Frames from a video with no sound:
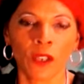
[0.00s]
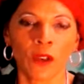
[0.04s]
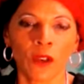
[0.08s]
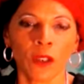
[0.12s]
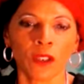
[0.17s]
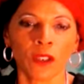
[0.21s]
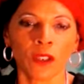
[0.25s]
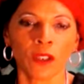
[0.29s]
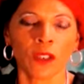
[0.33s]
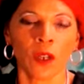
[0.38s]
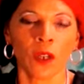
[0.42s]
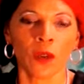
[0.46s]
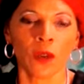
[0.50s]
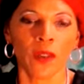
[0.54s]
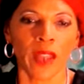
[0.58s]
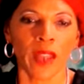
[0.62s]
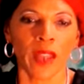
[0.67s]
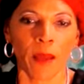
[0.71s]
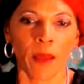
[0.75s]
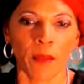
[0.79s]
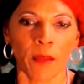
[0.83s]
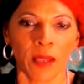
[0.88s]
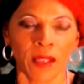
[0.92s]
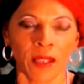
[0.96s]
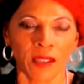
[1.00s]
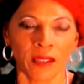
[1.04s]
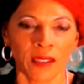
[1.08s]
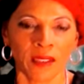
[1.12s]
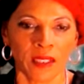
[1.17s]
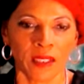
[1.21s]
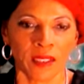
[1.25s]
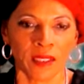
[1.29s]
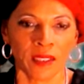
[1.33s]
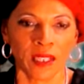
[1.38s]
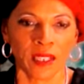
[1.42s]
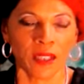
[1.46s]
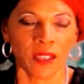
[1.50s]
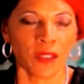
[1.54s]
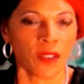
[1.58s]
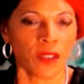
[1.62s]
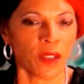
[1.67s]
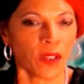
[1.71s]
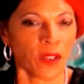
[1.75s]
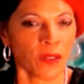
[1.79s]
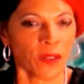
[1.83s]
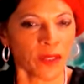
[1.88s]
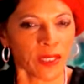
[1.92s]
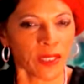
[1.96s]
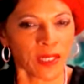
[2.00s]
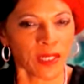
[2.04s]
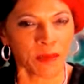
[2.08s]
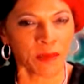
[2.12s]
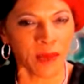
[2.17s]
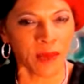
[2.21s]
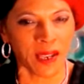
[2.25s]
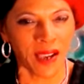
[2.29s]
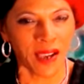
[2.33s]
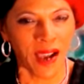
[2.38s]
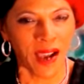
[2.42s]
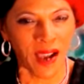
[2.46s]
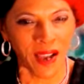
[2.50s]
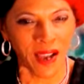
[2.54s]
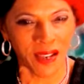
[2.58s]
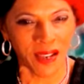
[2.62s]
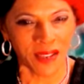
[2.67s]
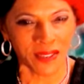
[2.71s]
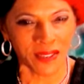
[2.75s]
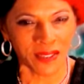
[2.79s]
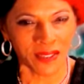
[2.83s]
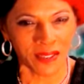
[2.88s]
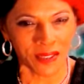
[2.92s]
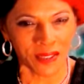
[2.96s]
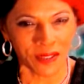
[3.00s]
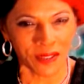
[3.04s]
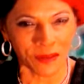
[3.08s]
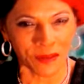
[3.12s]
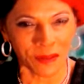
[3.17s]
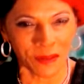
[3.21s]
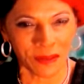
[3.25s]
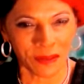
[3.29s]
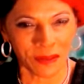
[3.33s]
you're so damaged to see the universe has been kind to you